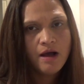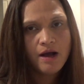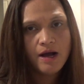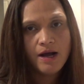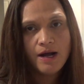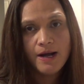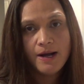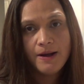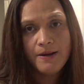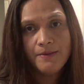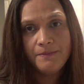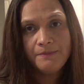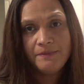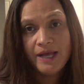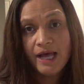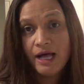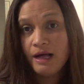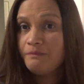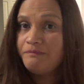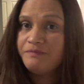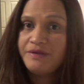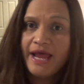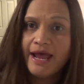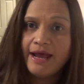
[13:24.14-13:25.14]
Um,
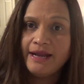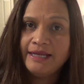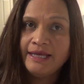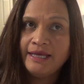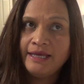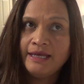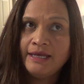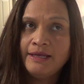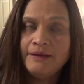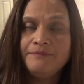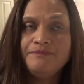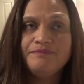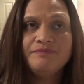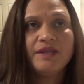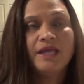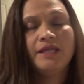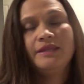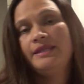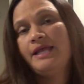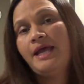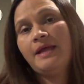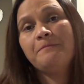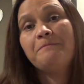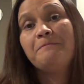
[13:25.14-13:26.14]
helped Danny
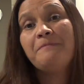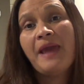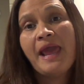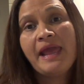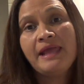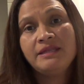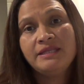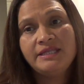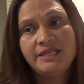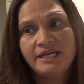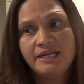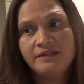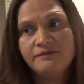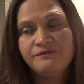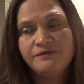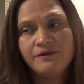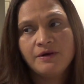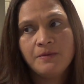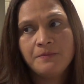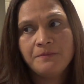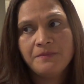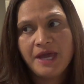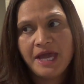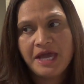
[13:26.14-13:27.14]
and then painted
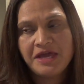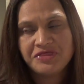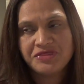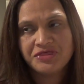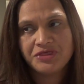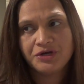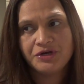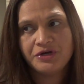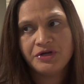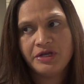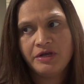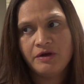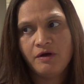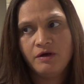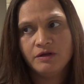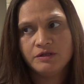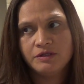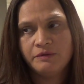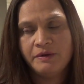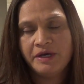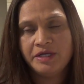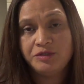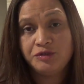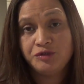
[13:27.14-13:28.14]
from 8.30 all
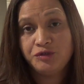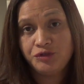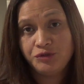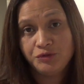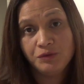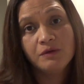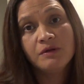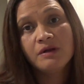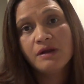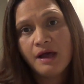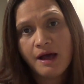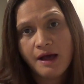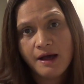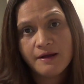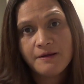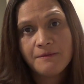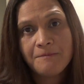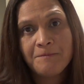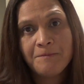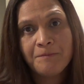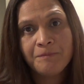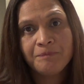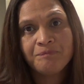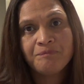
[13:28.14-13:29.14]
the way to 2
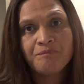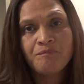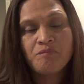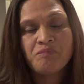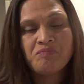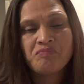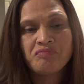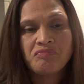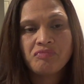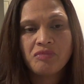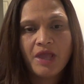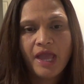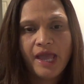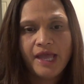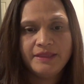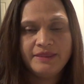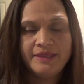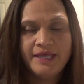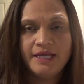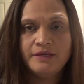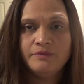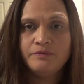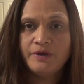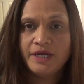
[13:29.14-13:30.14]
o'clock
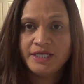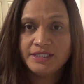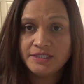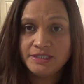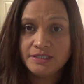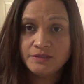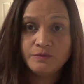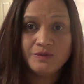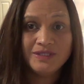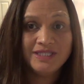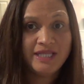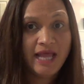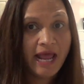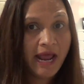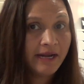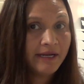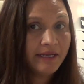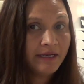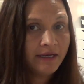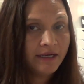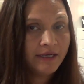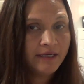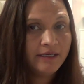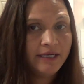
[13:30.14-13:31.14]
and then rested with
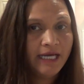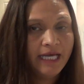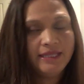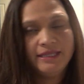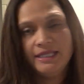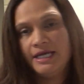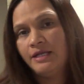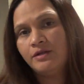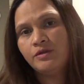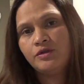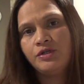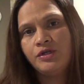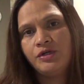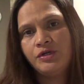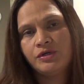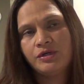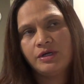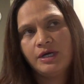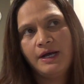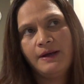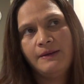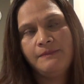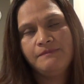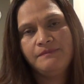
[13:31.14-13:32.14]
Danica, and then
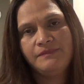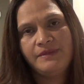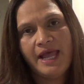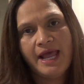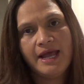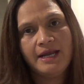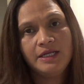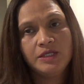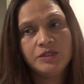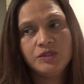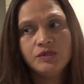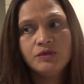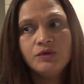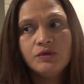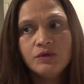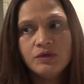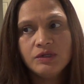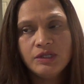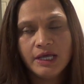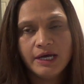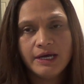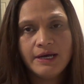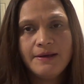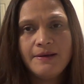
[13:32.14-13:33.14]
took um, Danny to
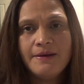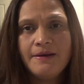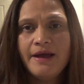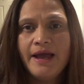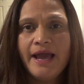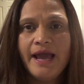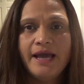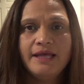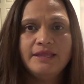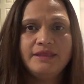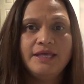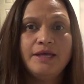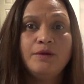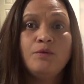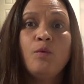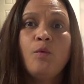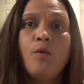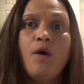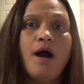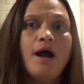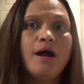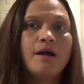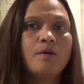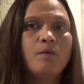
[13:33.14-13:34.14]
hula, and then
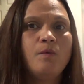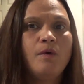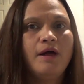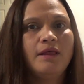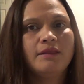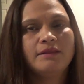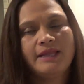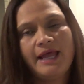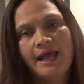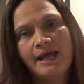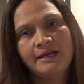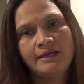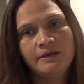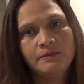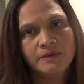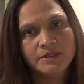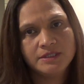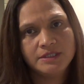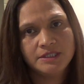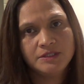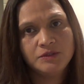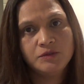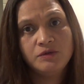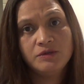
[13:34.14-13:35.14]
walked while Danny
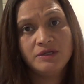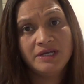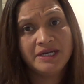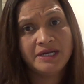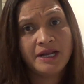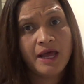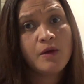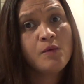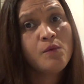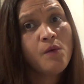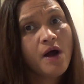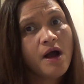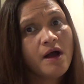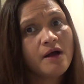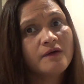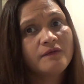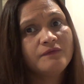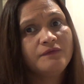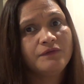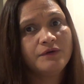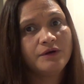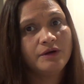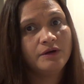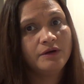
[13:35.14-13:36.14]
was in hula. And I
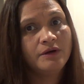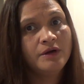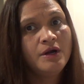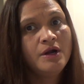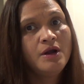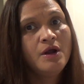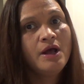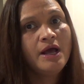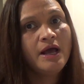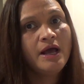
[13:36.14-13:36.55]
walked for